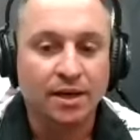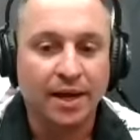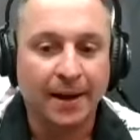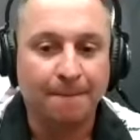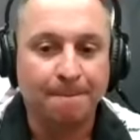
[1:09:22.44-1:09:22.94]

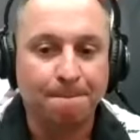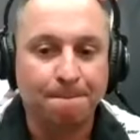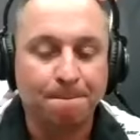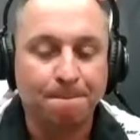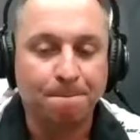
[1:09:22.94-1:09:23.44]
Now,
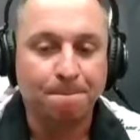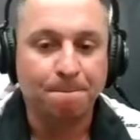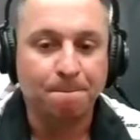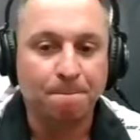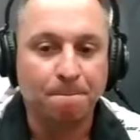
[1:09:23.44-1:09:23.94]

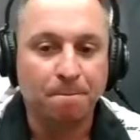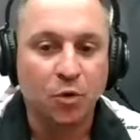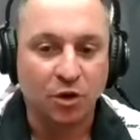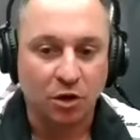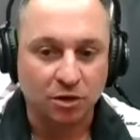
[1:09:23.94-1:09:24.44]

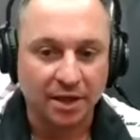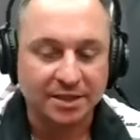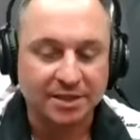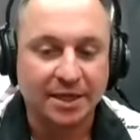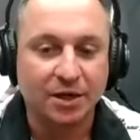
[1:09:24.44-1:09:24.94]
with all
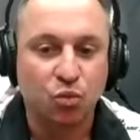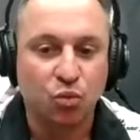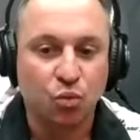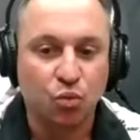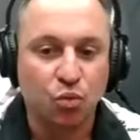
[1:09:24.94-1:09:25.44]
that said,
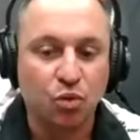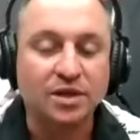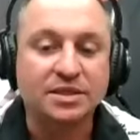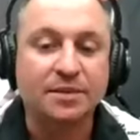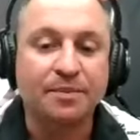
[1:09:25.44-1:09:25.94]
what
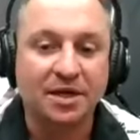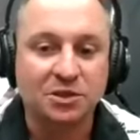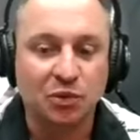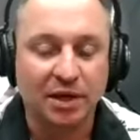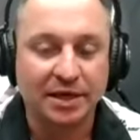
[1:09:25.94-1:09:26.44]
is the
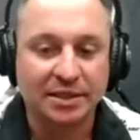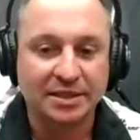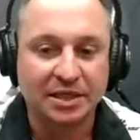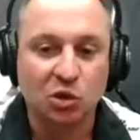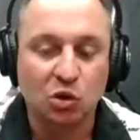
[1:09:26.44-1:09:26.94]
best way to
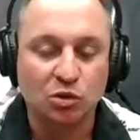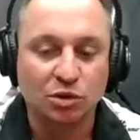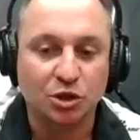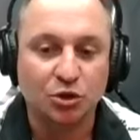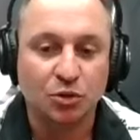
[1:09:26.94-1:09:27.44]
get a hold
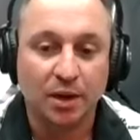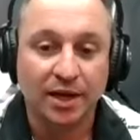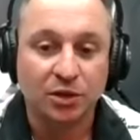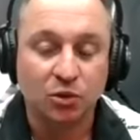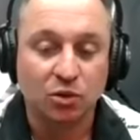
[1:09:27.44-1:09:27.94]
of you,
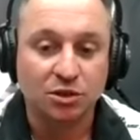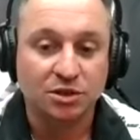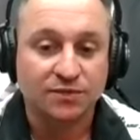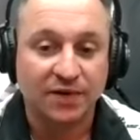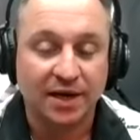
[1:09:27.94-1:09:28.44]
and or
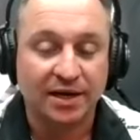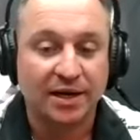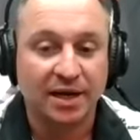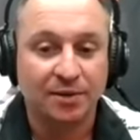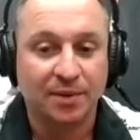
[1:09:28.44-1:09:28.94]
just finding
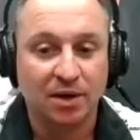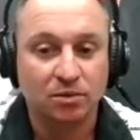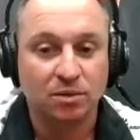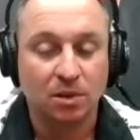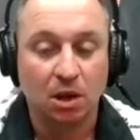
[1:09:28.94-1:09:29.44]
out about
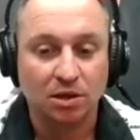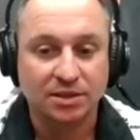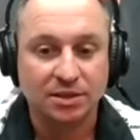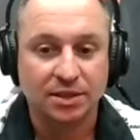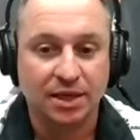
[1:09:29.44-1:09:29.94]

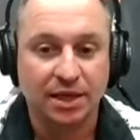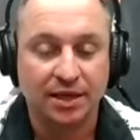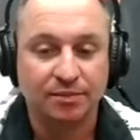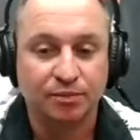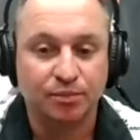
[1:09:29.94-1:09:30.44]
Gloss-It
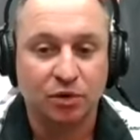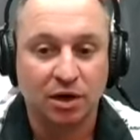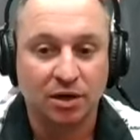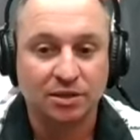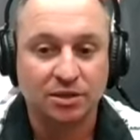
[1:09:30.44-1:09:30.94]
and
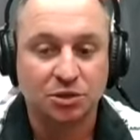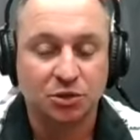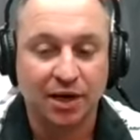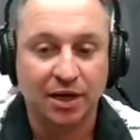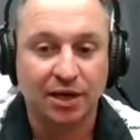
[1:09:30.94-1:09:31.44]
products,
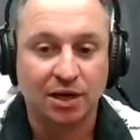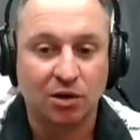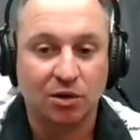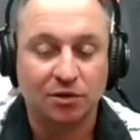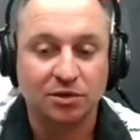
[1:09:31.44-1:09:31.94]
training, and
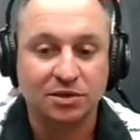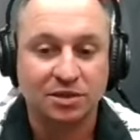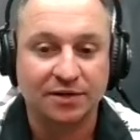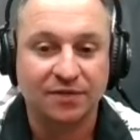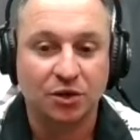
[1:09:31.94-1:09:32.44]
all the good
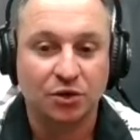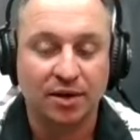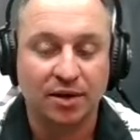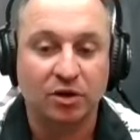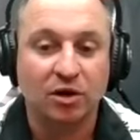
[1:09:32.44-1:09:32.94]
stuff that you
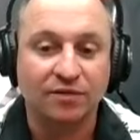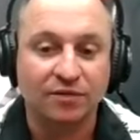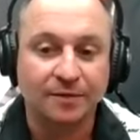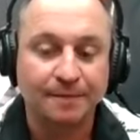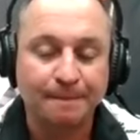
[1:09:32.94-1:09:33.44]
have to offer?